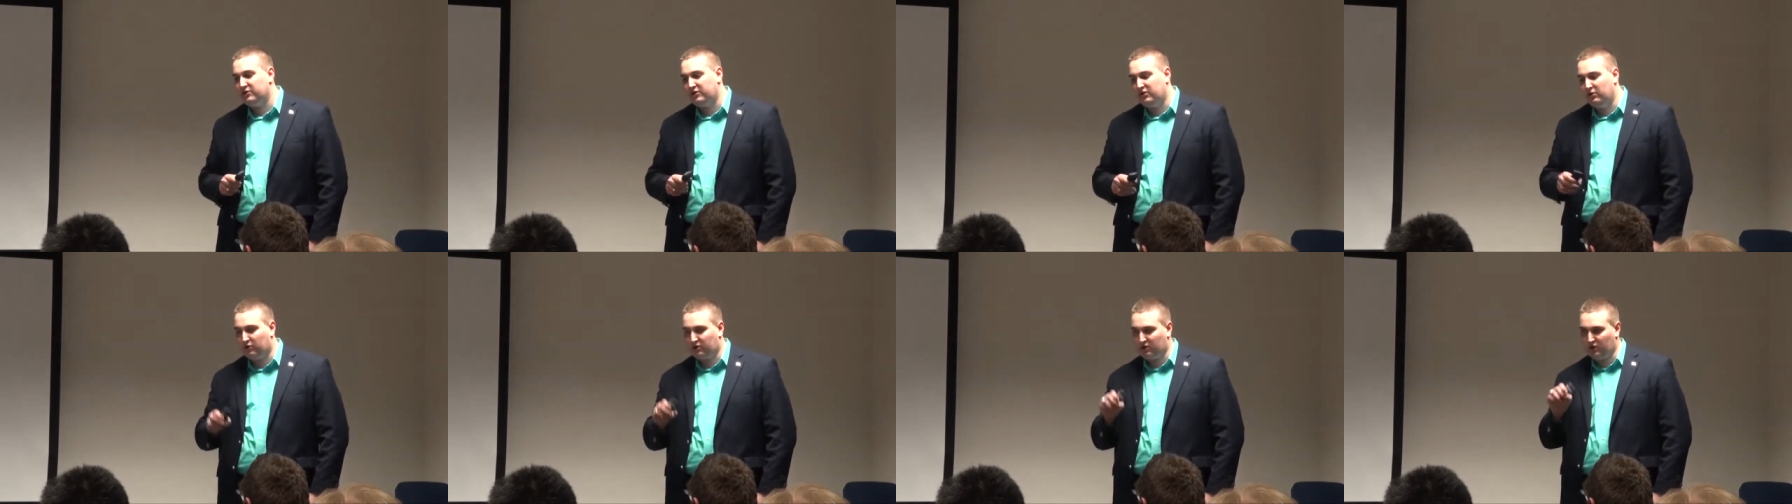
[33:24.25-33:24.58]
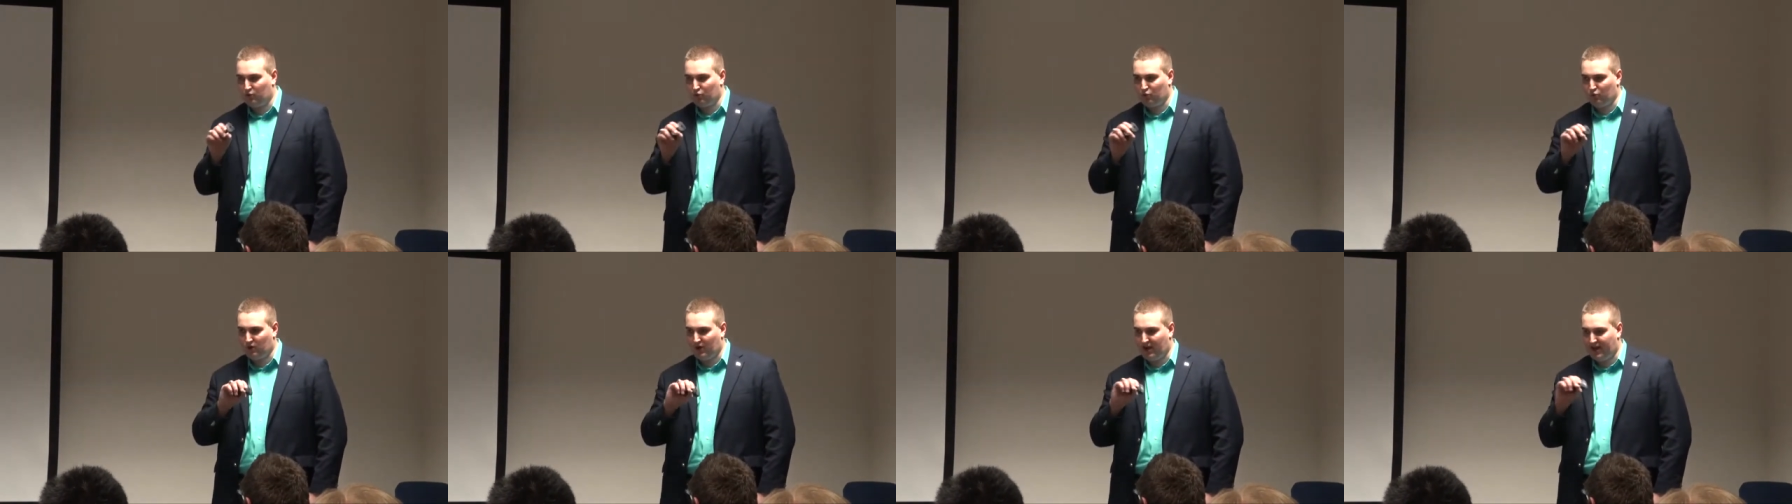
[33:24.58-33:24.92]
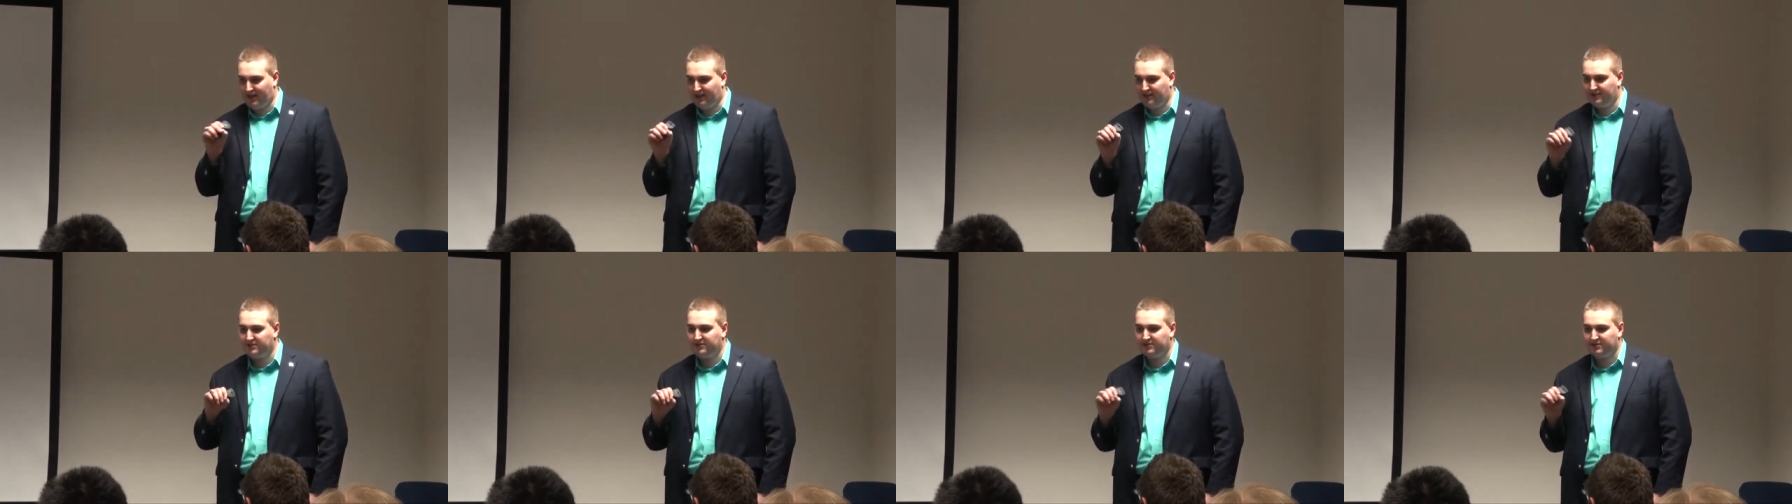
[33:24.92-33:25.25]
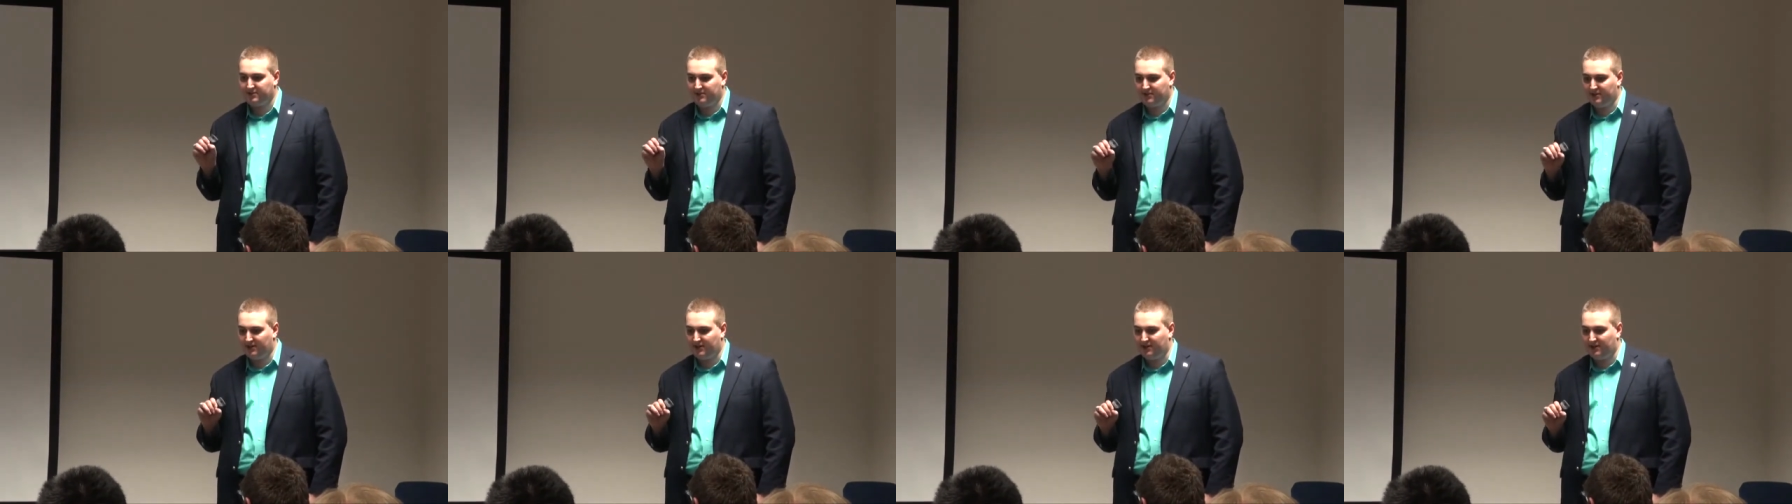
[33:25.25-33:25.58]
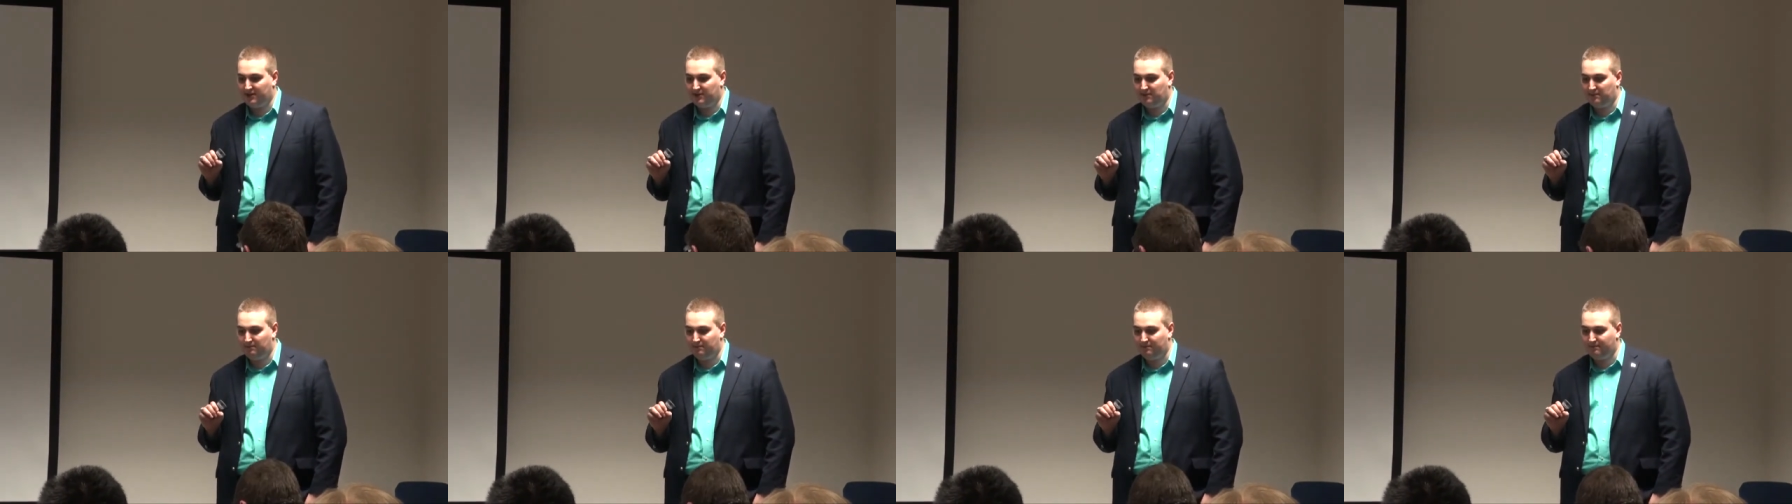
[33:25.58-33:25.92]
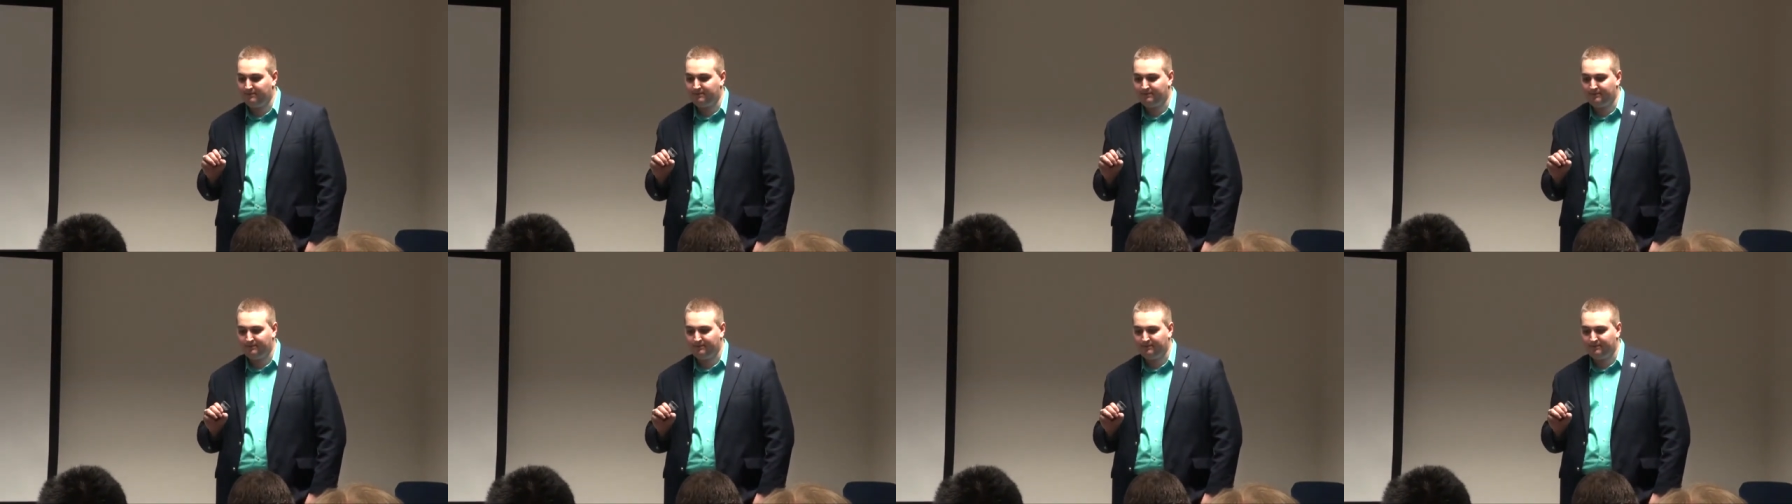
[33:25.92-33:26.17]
you can write, um,